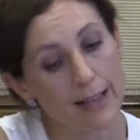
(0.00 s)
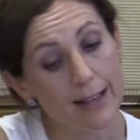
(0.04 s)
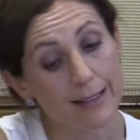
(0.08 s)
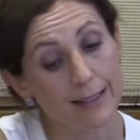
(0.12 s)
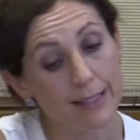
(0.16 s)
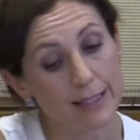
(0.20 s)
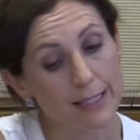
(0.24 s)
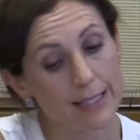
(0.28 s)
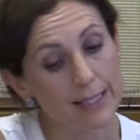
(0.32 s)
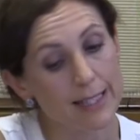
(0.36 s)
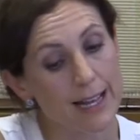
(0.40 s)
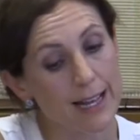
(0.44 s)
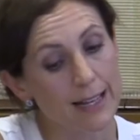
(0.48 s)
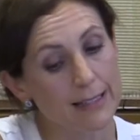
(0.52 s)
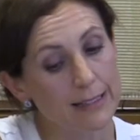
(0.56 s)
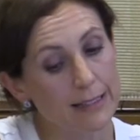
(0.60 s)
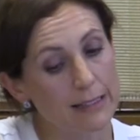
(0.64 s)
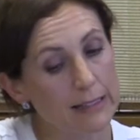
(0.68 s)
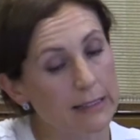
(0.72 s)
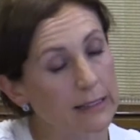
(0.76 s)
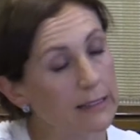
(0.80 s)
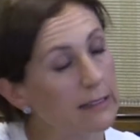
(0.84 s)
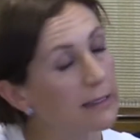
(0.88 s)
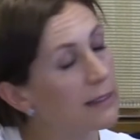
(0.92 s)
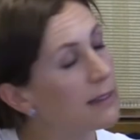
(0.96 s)

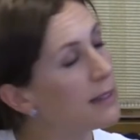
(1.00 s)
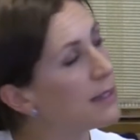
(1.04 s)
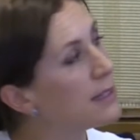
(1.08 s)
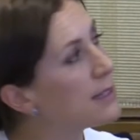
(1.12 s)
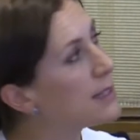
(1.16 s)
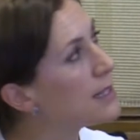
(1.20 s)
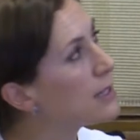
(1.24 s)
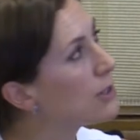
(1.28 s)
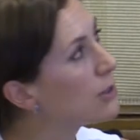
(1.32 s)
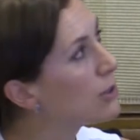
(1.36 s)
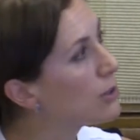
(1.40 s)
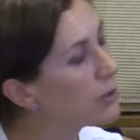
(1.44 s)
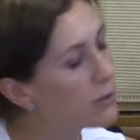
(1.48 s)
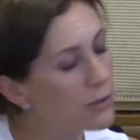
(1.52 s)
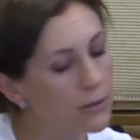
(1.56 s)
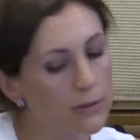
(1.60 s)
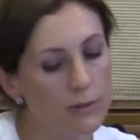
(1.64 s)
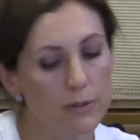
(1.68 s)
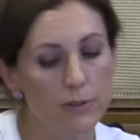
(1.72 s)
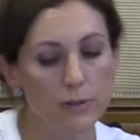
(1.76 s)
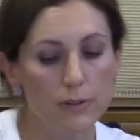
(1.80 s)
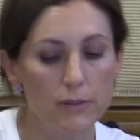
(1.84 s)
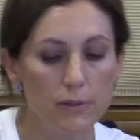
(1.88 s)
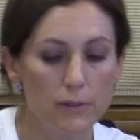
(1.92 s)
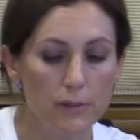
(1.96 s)
understanding, it
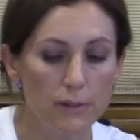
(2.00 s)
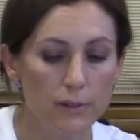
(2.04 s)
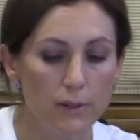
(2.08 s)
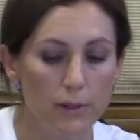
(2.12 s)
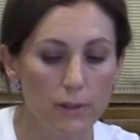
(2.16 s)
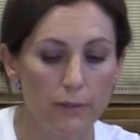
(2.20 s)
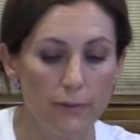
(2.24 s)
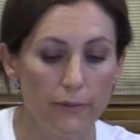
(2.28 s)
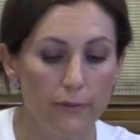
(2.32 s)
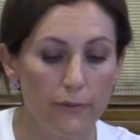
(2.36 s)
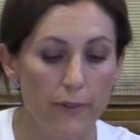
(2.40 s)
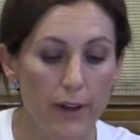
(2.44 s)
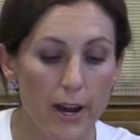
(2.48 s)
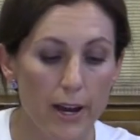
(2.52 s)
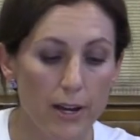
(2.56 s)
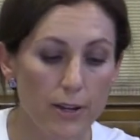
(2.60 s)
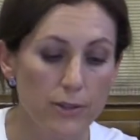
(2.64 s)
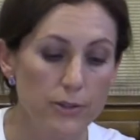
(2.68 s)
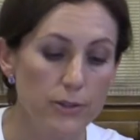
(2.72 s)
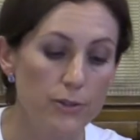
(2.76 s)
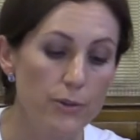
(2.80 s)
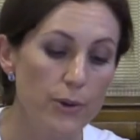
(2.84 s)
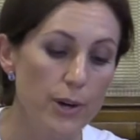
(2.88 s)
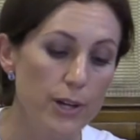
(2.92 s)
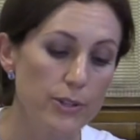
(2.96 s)
includes
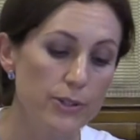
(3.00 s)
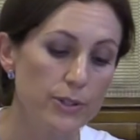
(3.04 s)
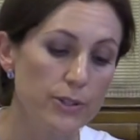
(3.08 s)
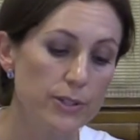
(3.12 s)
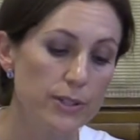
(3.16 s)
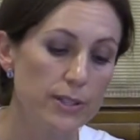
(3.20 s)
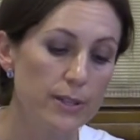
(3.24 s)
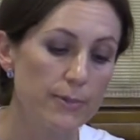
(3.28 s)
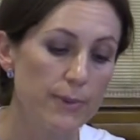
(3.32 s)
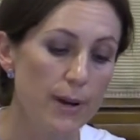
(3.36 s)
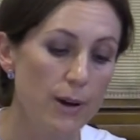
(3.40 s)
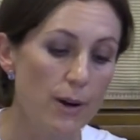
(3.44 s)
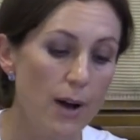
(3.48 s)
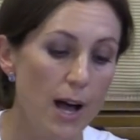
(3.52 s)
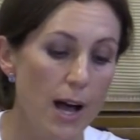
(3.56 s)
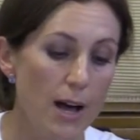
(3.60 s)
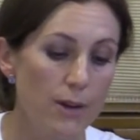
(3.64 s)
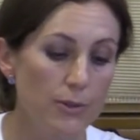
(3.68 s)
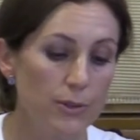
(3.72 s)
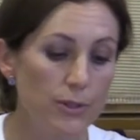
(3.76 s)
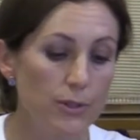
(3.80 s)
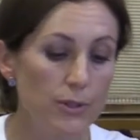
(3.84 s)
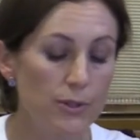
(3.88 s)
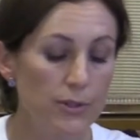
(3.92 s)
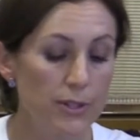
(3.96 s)
various questions about
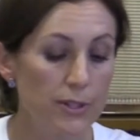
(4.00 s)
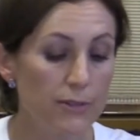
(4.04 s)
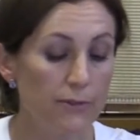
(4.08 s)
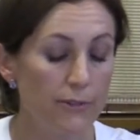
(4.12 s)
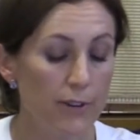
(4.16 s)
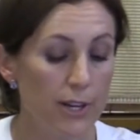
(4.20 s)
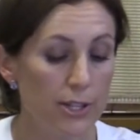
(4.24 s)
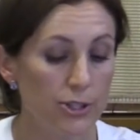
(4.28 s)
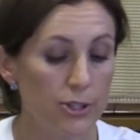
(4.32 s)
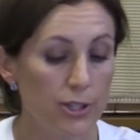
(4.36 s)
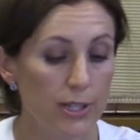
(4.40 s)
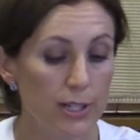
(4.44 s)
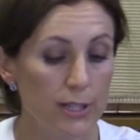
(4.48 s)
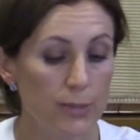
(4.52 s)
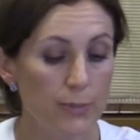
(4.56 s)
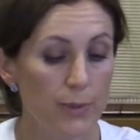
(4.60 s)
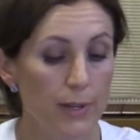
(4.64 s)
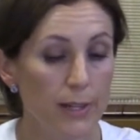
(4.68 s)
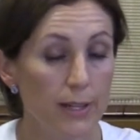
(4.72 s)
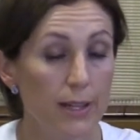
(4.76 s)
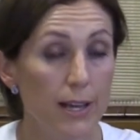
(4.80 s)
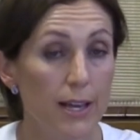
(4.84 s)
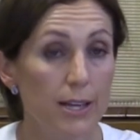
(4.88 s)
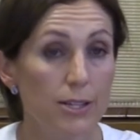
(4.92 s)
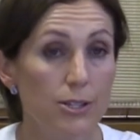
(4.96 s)
households' inflation
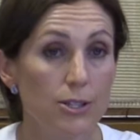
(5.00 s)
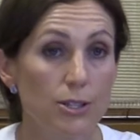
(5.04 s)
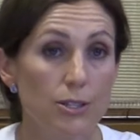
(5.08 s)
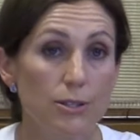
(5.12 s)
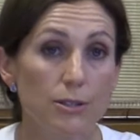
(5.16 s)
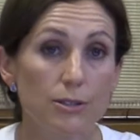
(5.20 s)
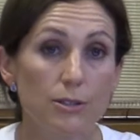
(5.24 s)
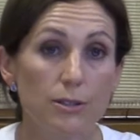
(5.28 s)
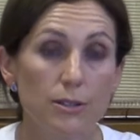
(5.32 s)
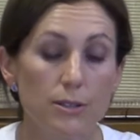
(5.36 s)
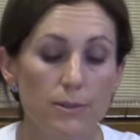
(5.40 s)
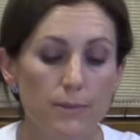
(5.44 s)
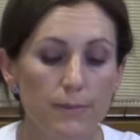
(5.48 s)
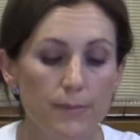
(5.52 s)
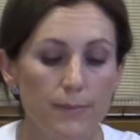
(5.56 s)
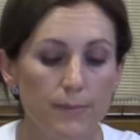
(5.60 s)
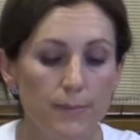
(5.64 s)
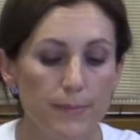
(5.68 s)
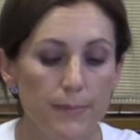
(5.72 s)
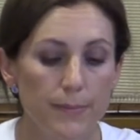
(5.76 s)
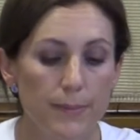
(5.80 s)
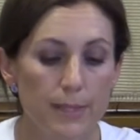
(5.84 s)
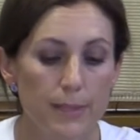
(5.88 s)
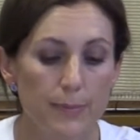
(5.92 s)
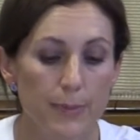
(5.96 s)
expectations.
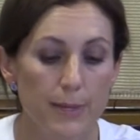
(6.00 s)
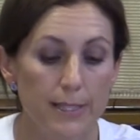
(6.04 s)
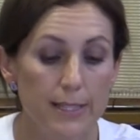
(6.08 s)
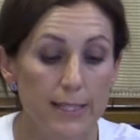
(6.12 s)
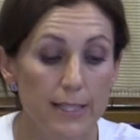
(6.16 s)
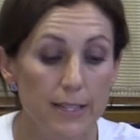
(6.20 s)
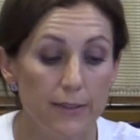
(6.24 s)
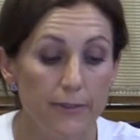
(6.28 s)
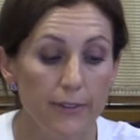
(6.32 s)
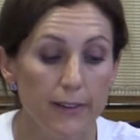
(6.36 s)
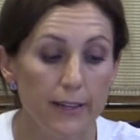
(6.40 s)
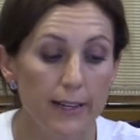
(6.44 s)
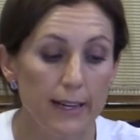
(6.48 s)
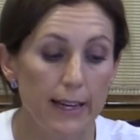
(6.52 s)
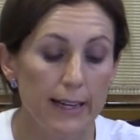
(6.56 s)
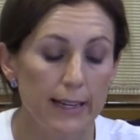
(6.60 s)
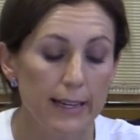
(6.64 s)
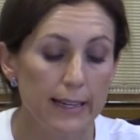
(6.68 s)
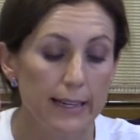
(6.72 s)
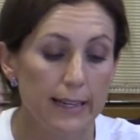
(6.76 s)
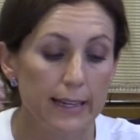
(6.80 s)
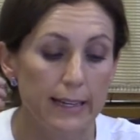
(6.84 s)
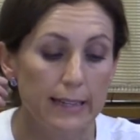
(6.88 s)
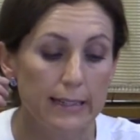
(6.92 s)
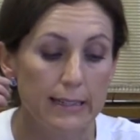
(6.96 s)

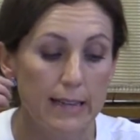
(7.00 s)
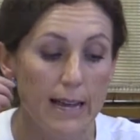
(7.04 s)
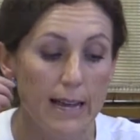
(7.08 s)
Specifically, it